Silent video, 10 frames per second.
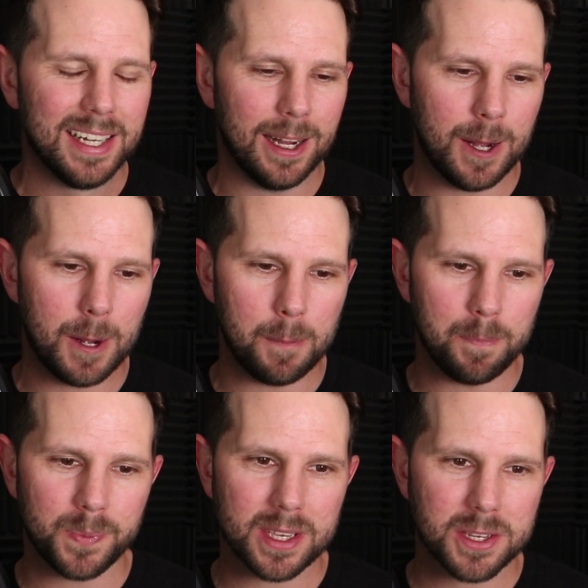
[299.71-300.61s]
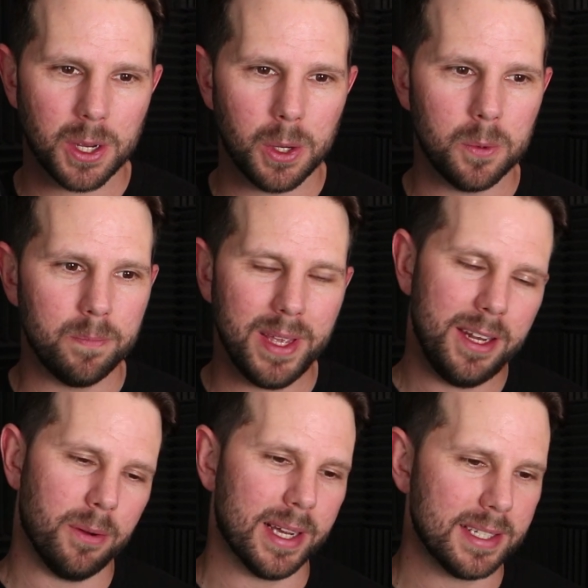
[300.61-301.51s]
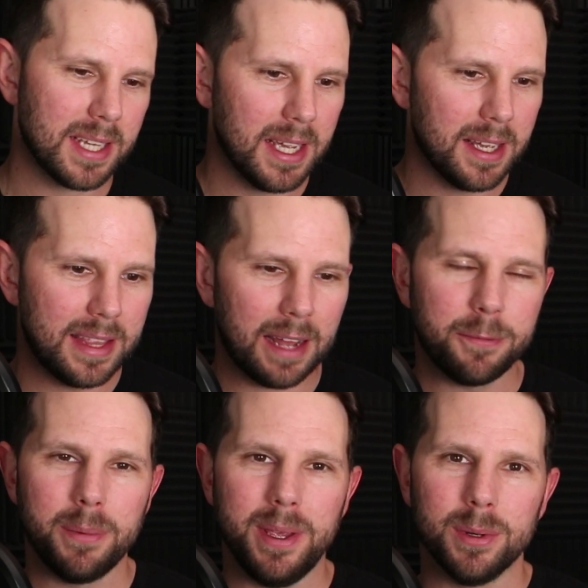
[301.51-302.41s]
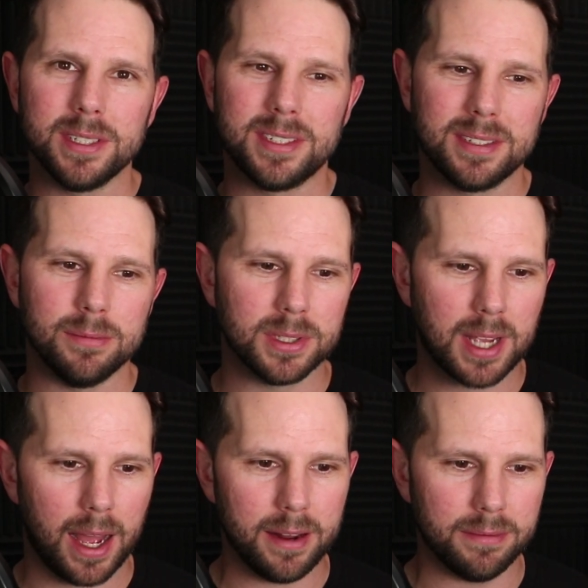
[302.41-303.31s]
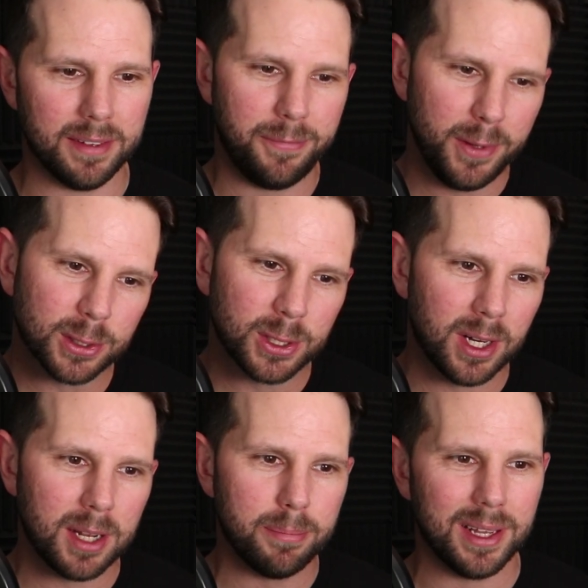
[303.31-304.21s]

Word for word: Um, so, anyways, that for me was was kind of it feels good,